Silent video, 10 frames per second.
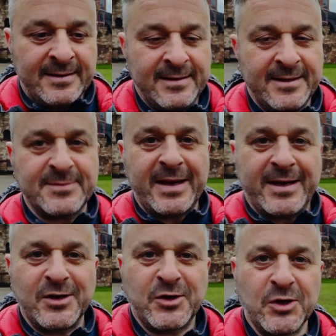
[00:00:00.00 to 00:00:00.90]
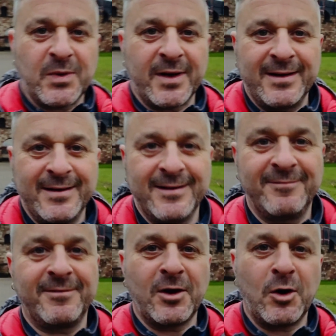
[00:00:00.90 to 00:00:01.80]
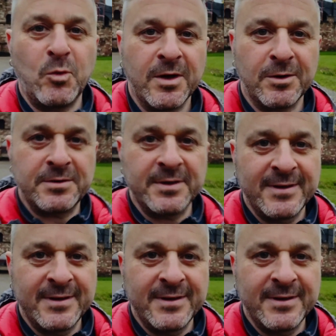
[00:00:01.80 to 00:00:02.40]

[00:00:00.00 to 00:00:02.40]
let's make it a good one for the whole world.